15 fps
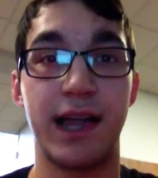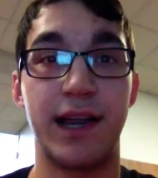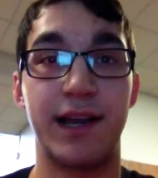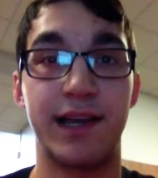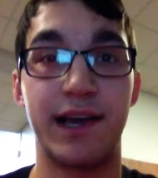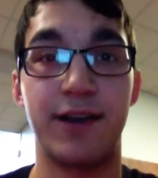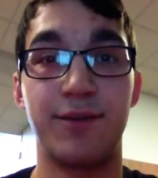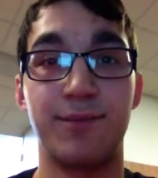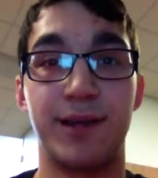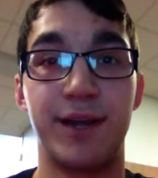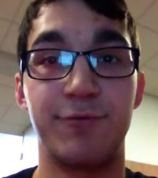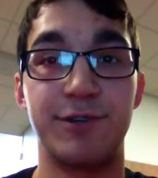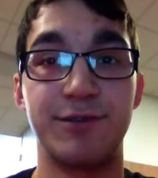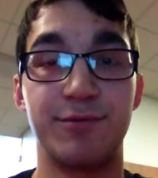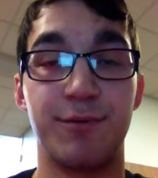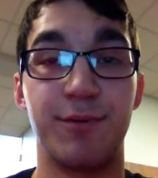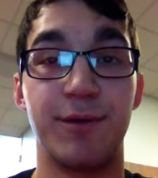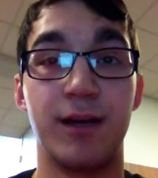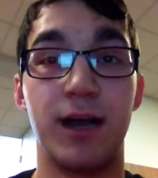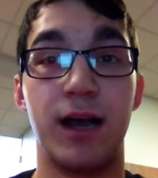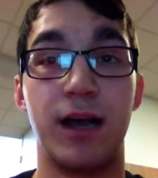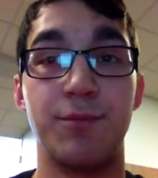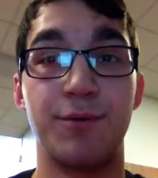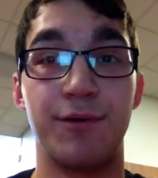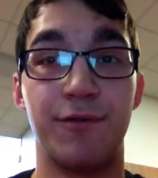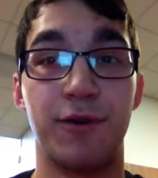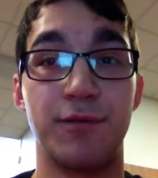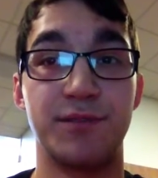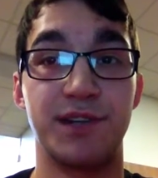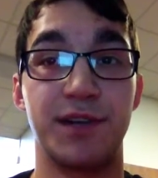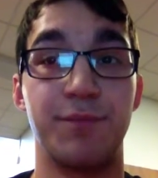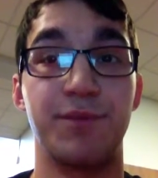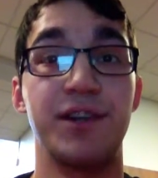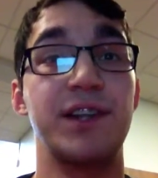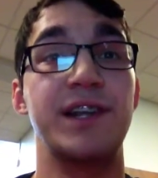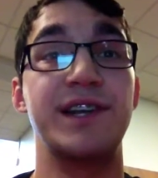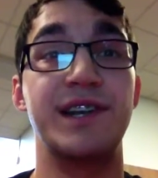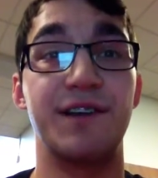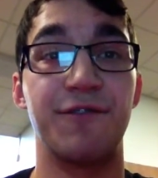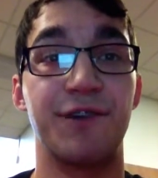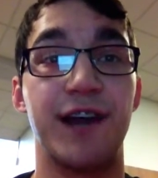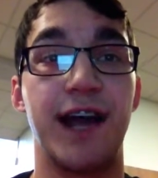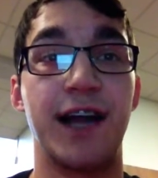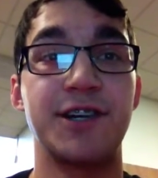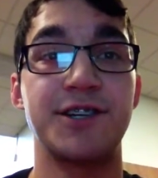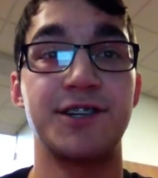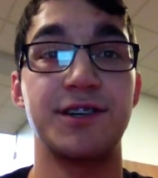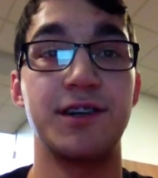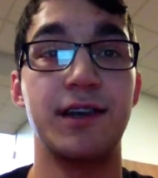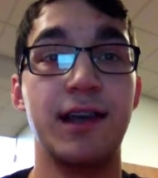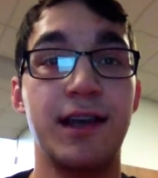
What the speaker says: and a counterplan which performs a completely different action.